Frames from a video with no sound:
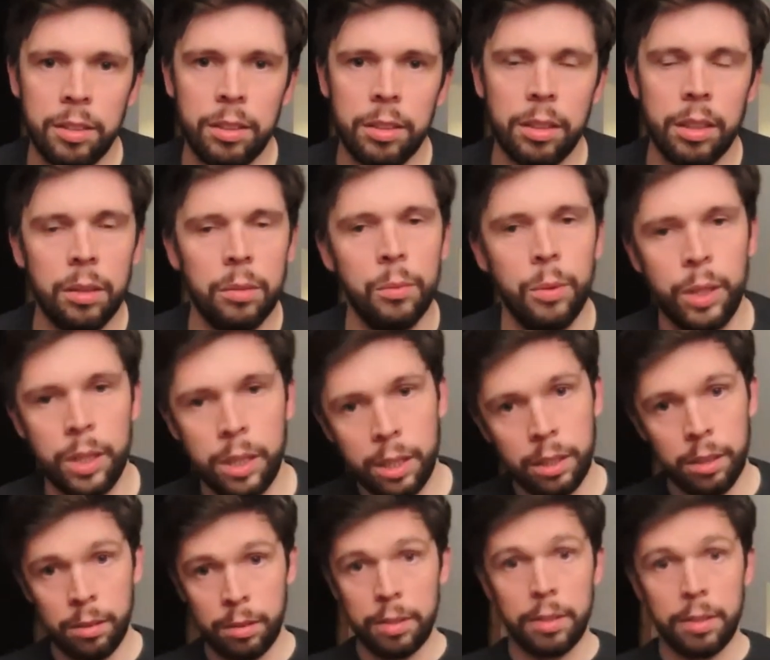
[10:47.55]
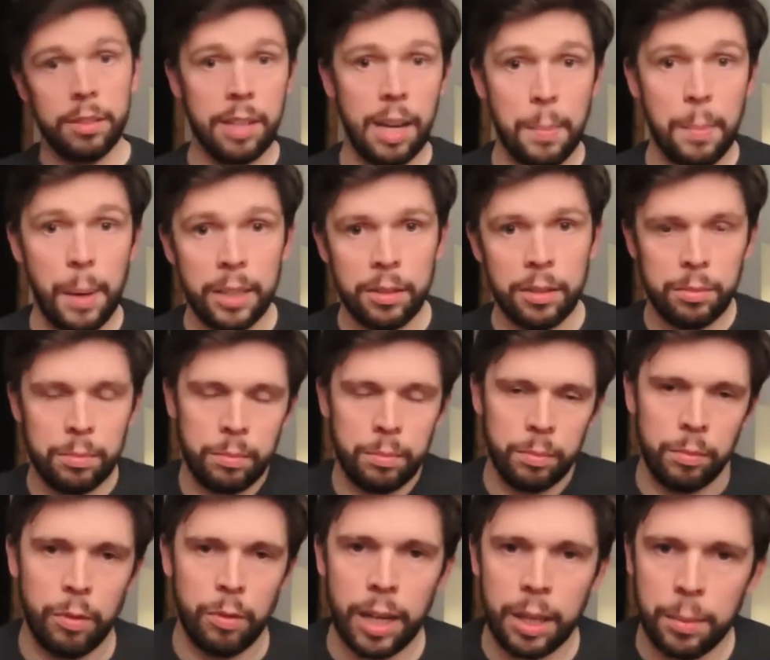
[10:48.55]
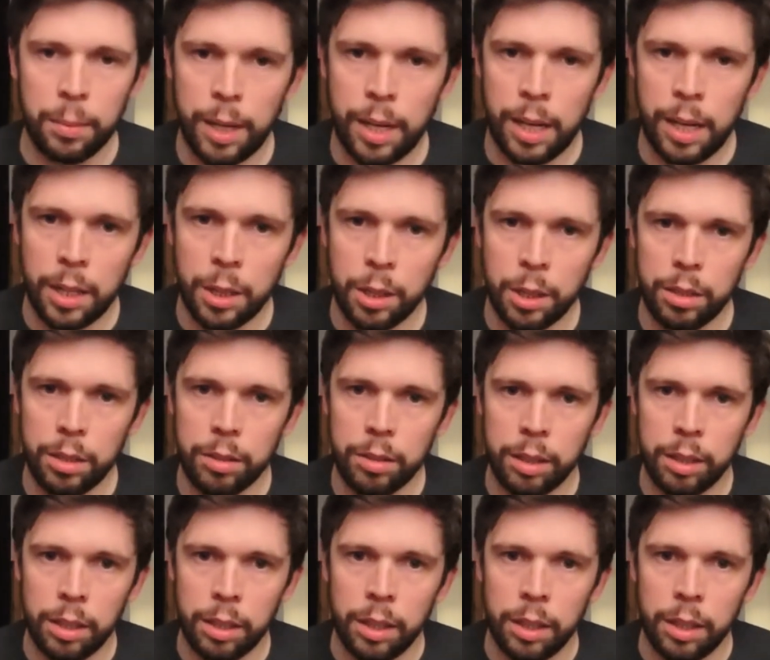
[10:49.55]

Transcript: And we can send back some recommendations.